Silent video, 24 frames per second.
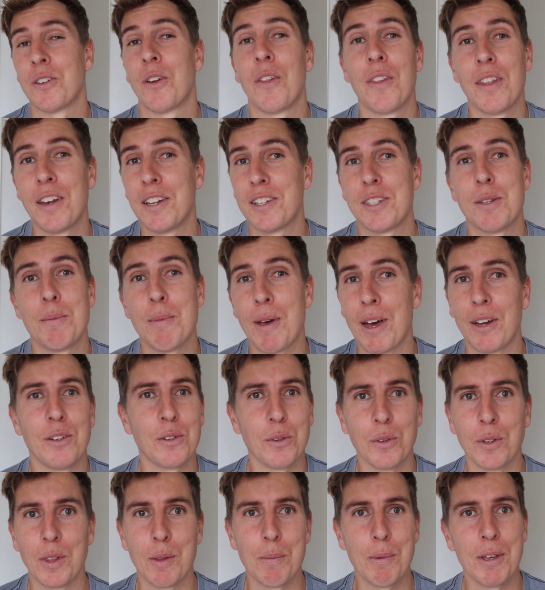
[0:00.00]
Not that it's about
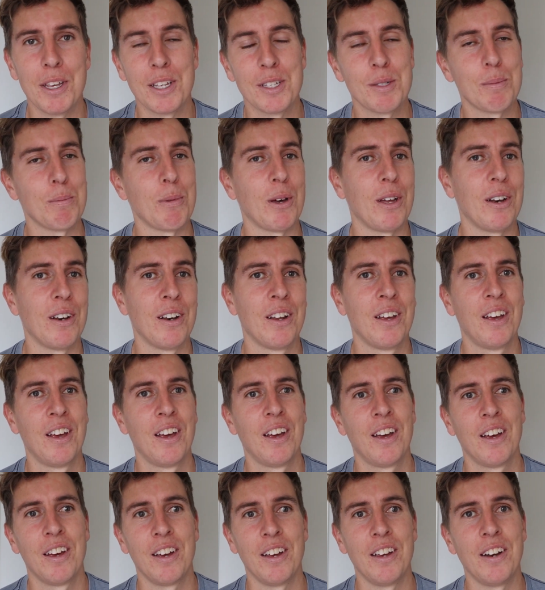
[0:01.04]
doing the best, but
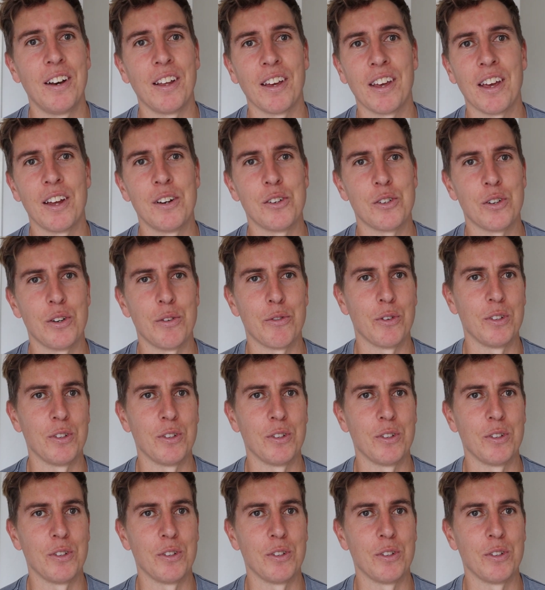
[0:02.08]
in a country,